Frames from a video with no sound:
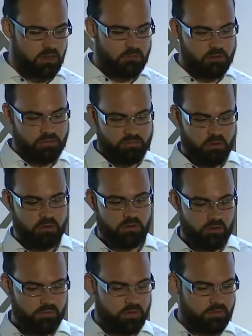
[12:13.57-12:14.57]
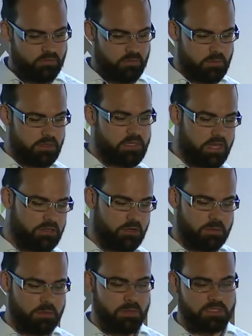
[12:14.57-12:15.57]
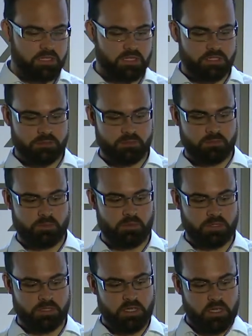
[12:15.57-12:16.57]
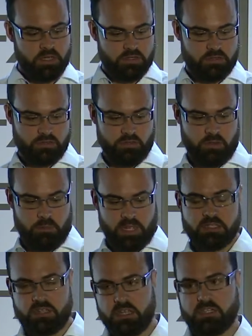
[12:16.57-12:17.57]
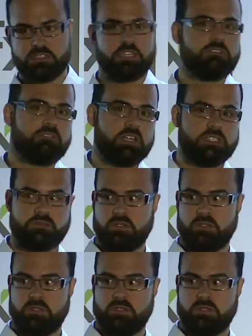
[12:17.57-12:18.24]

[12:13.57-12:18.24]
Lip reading: we throw it over from a data optimization point to metadata generation.